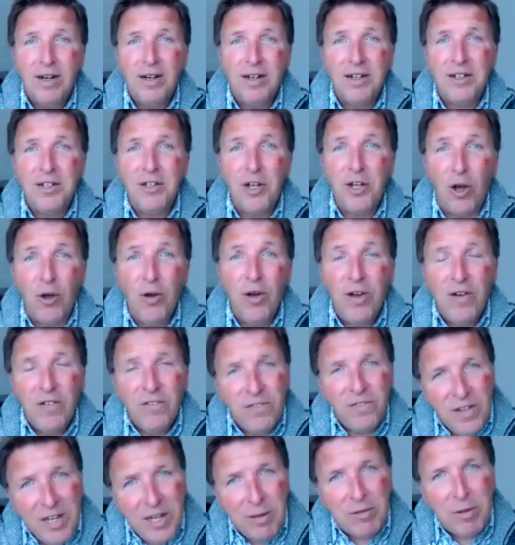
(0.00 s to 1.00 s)
you know,
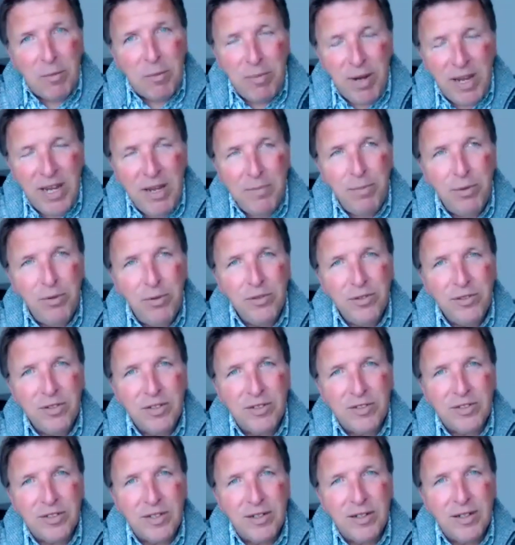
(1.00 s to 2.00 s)
the the people
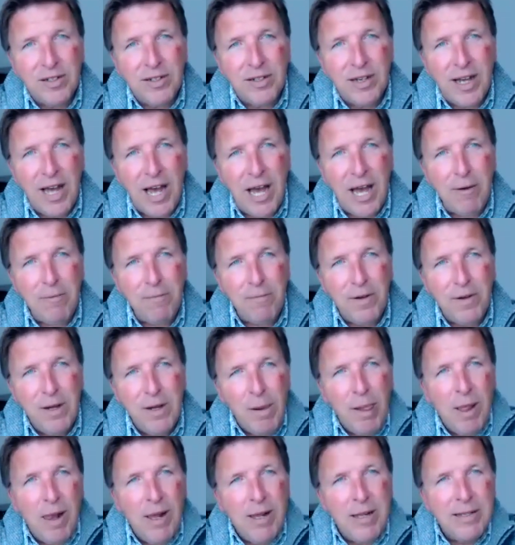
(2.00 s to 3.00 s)
that have
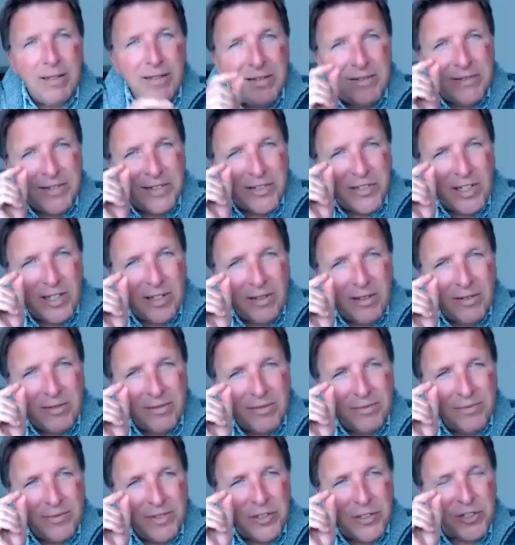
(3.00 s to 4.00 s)
there's a
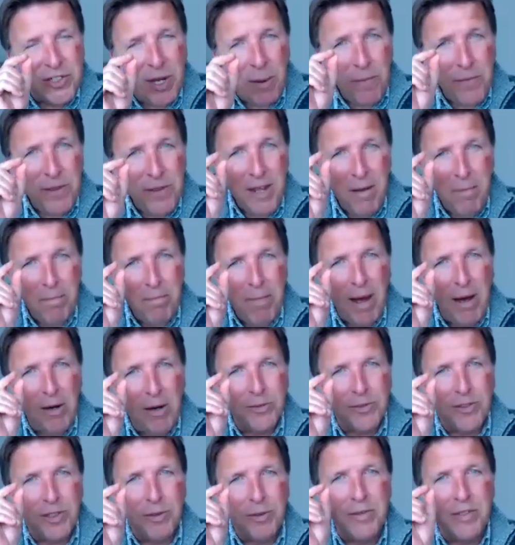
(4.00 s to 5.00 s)
there's something about them.